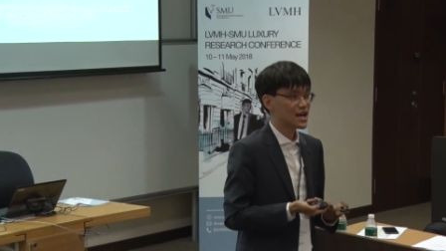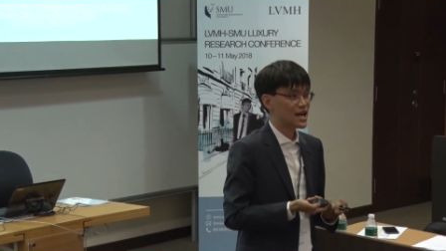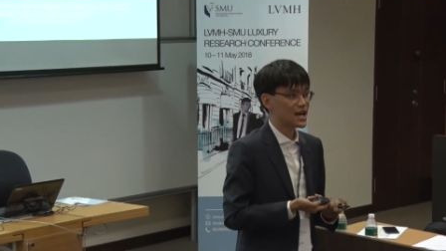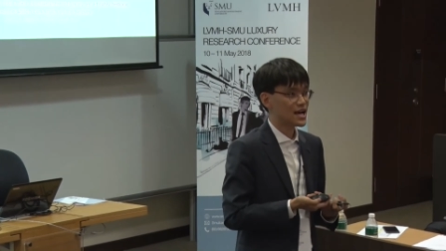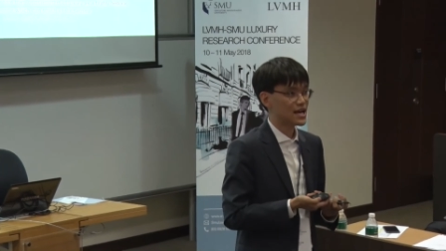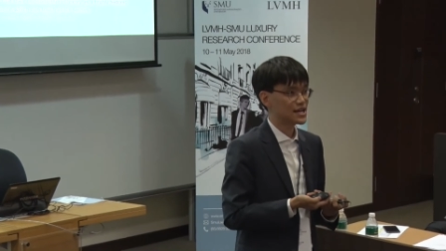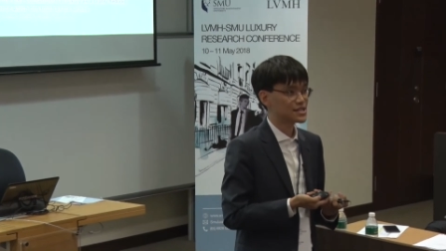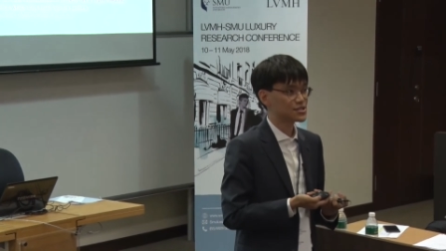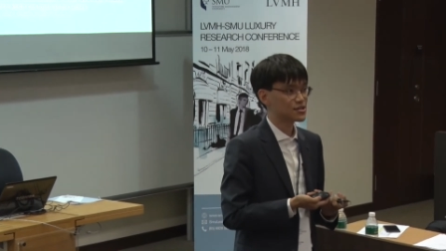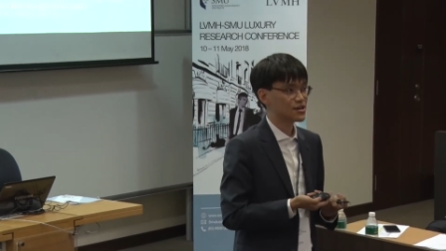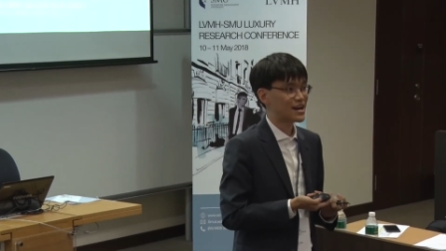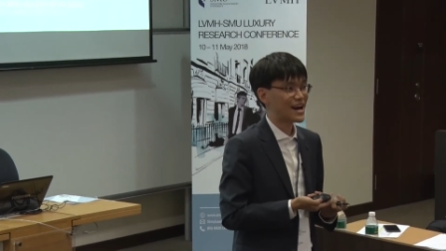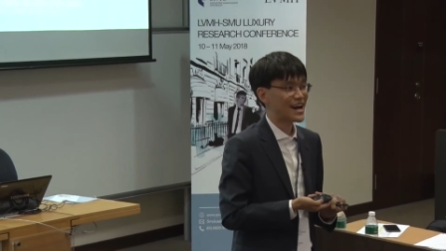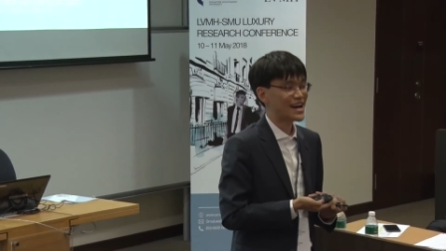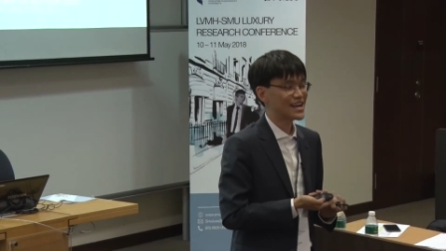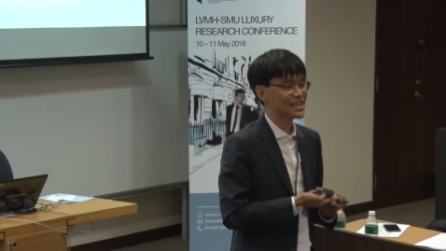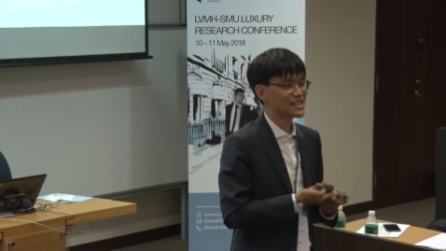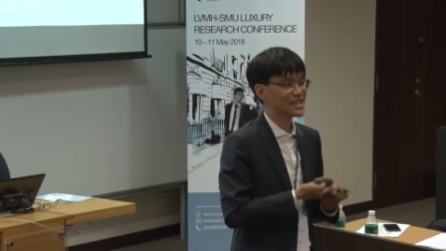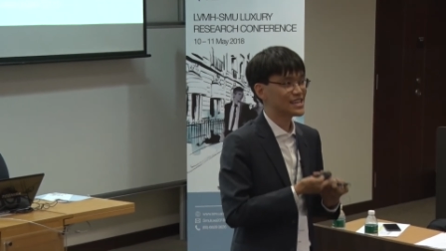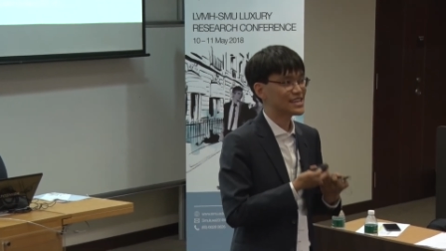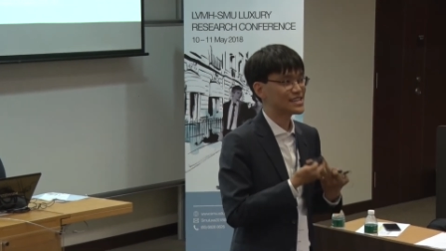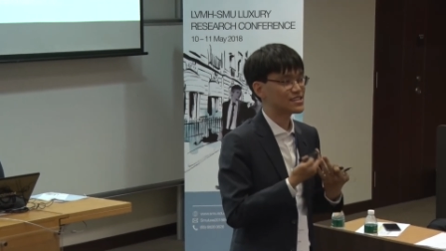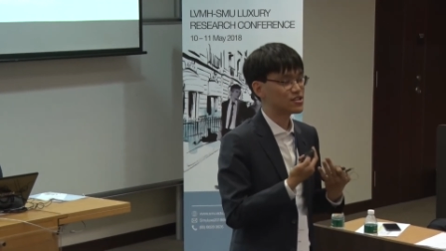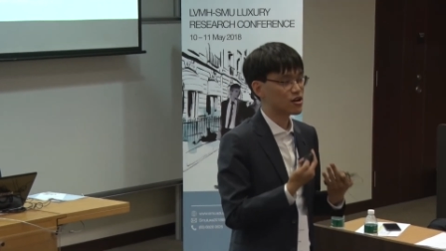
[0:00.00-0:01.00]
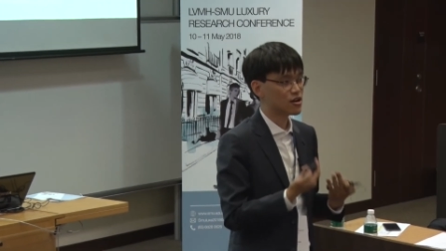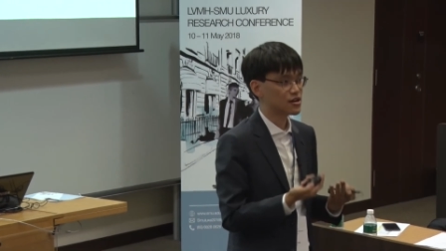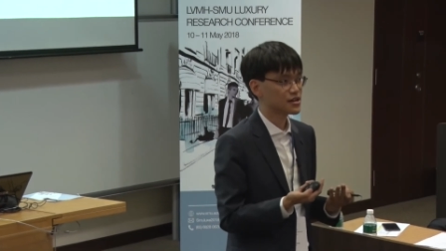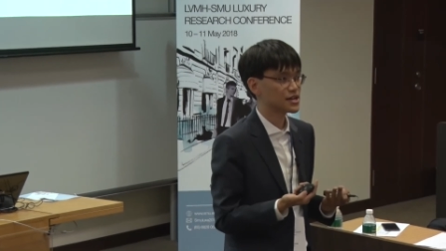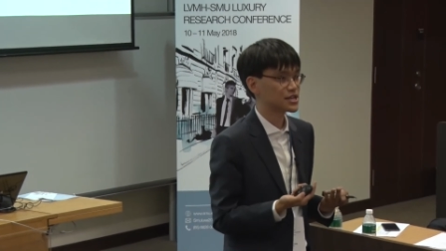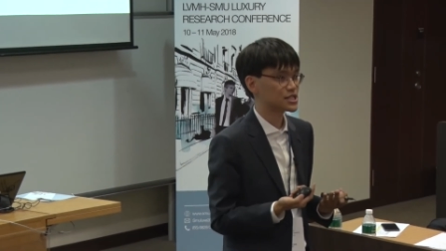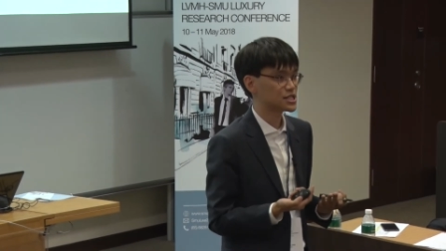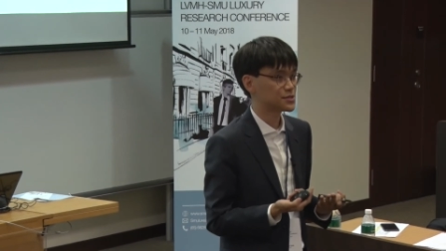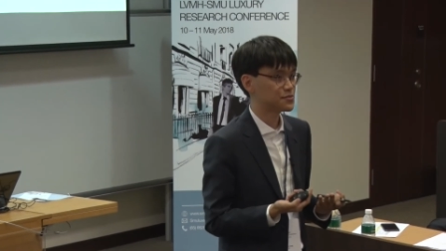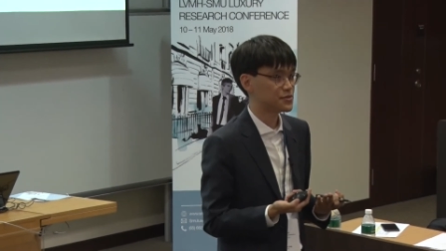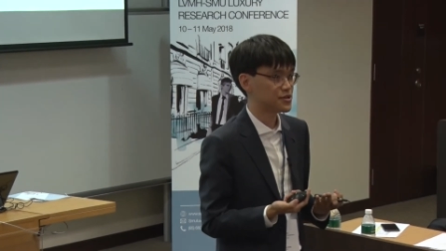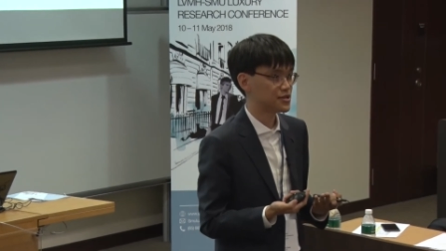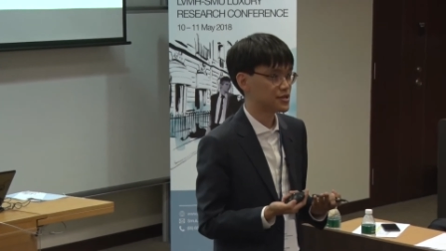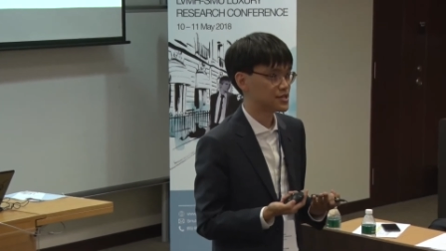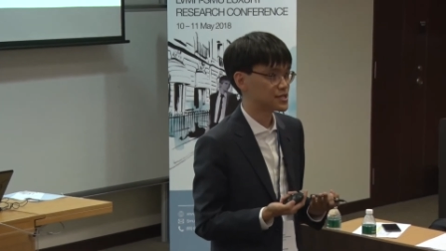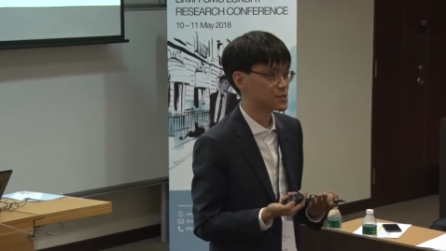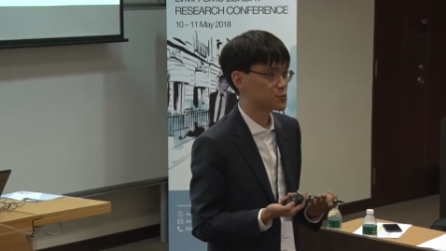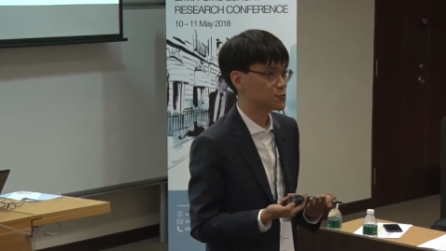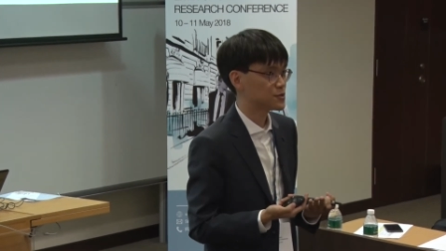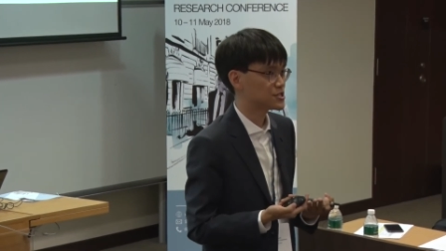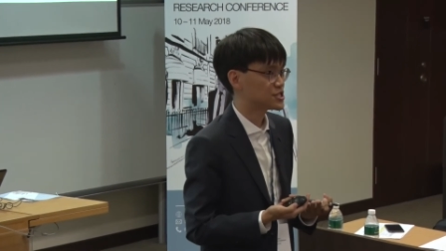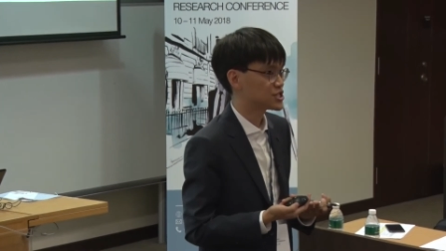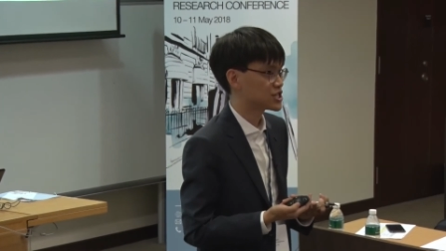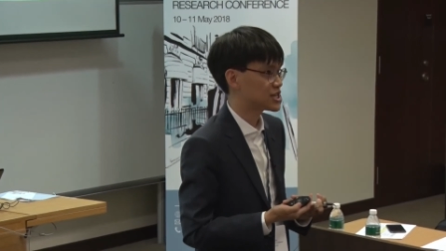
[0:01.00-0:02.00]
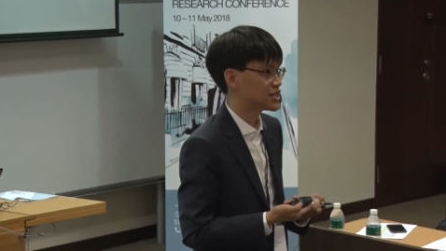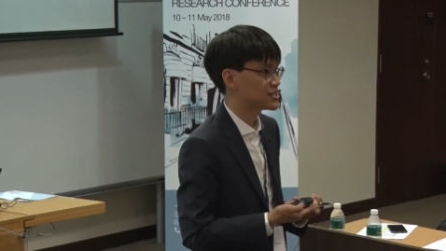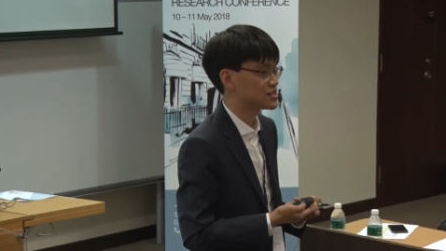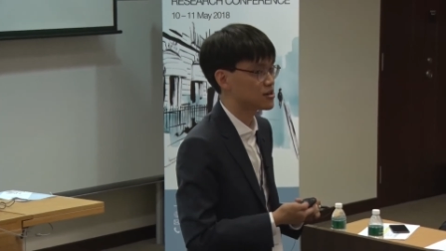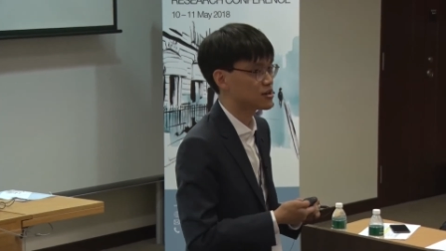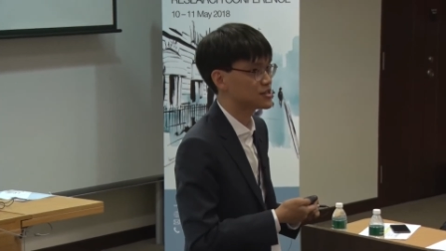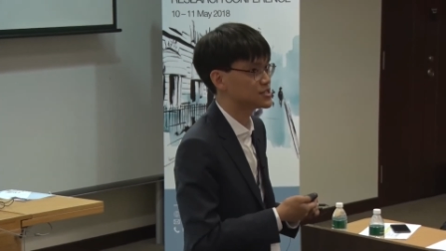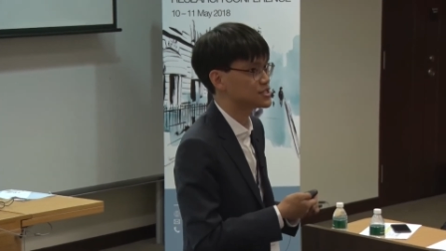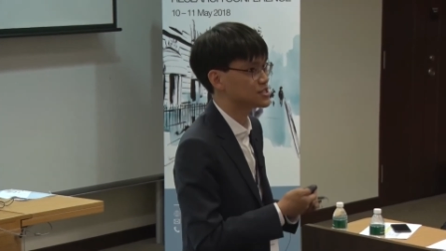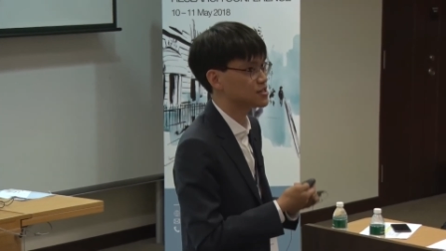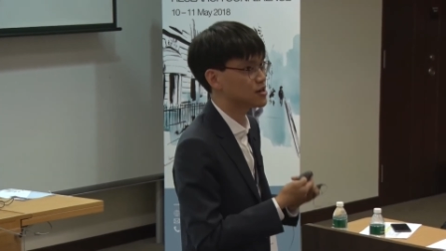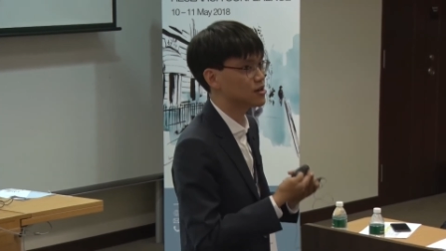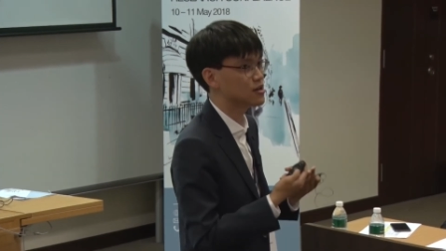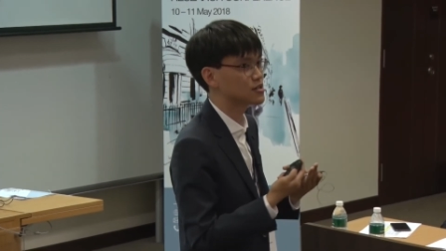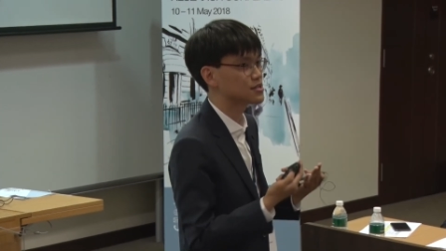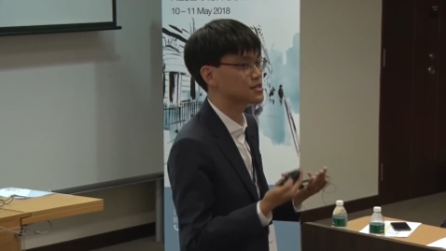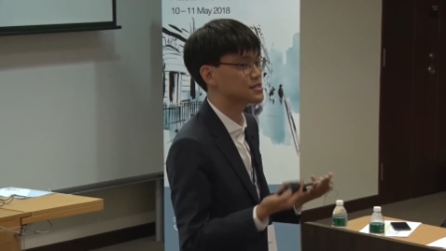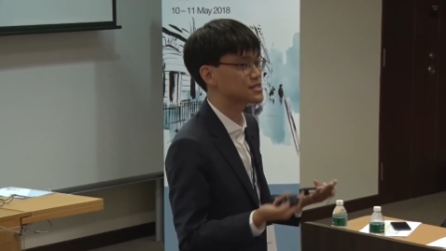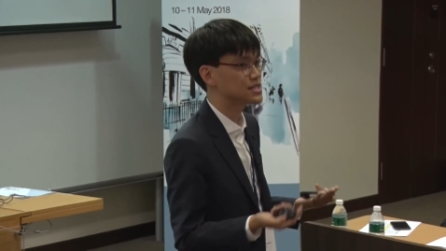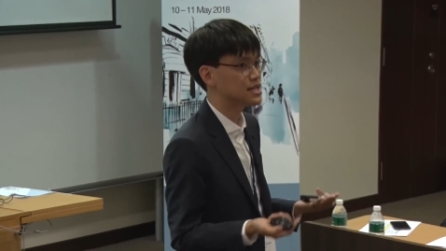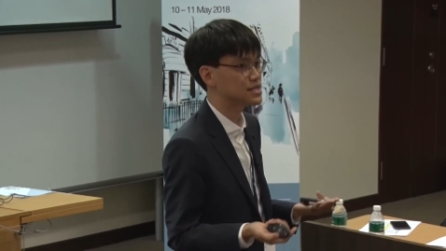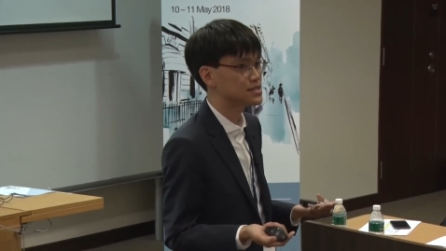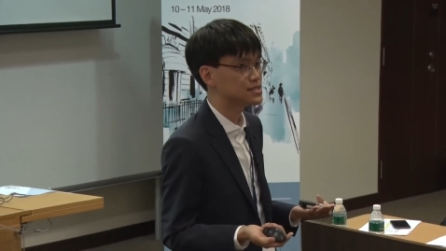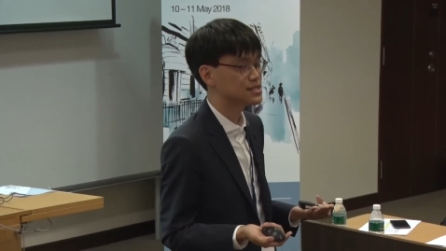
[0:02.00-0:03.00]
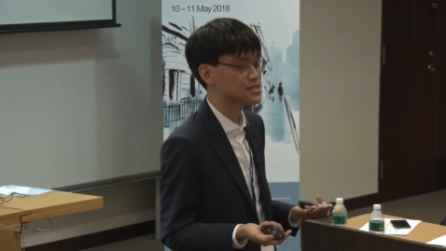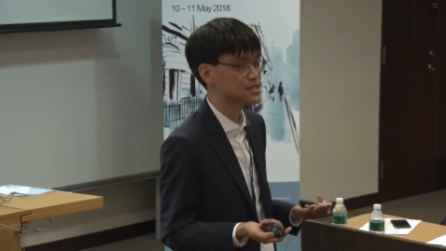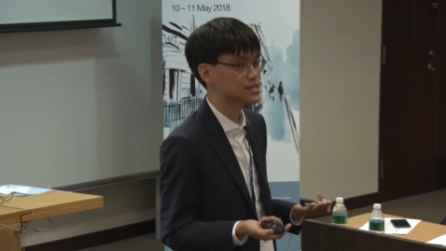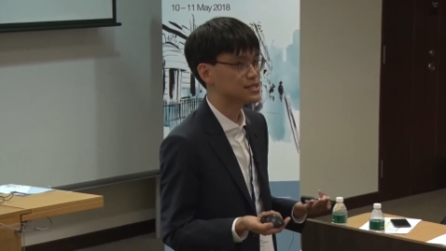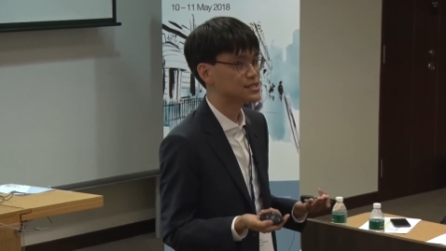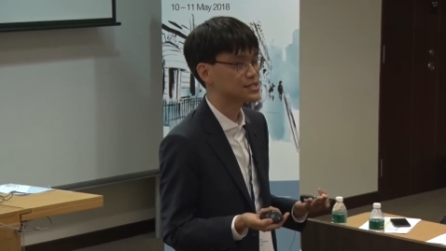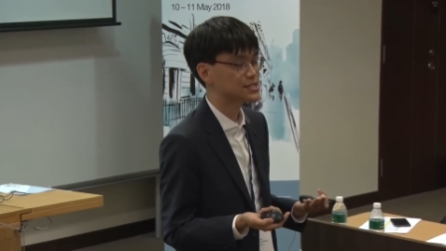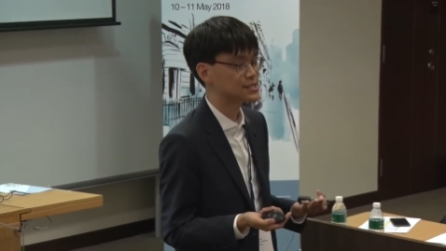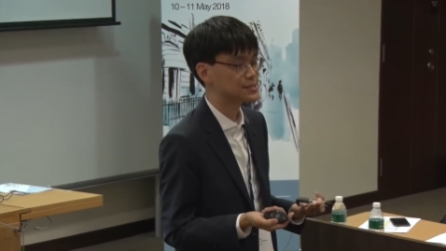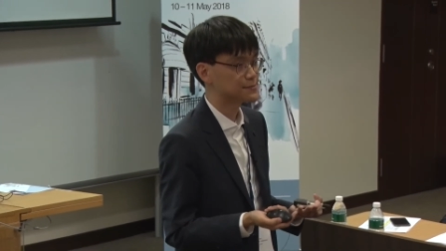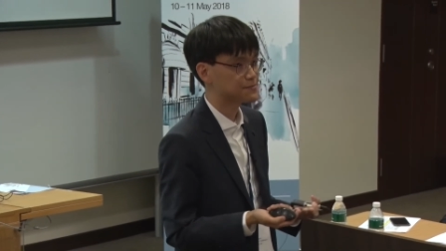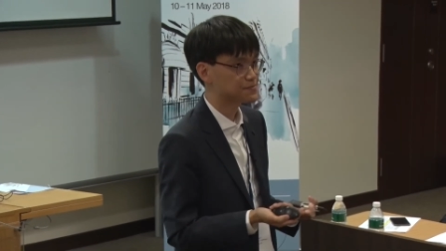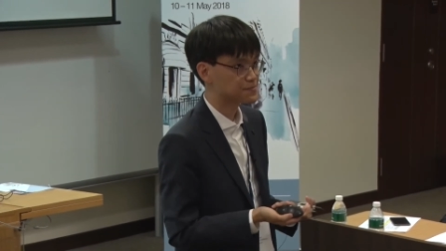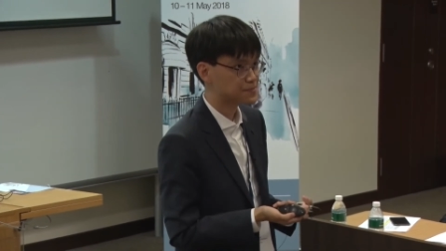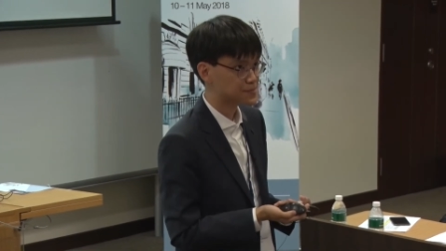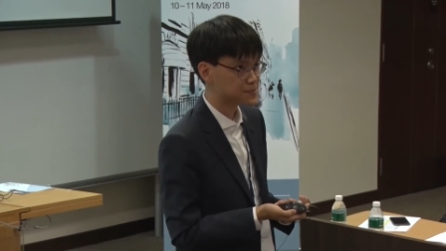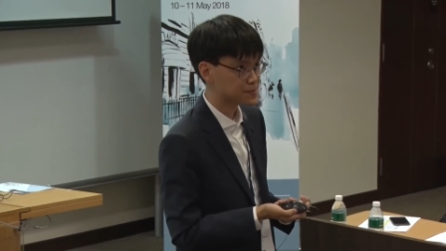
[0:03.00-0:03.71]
as a highly hedonic experience which can touch all the senses.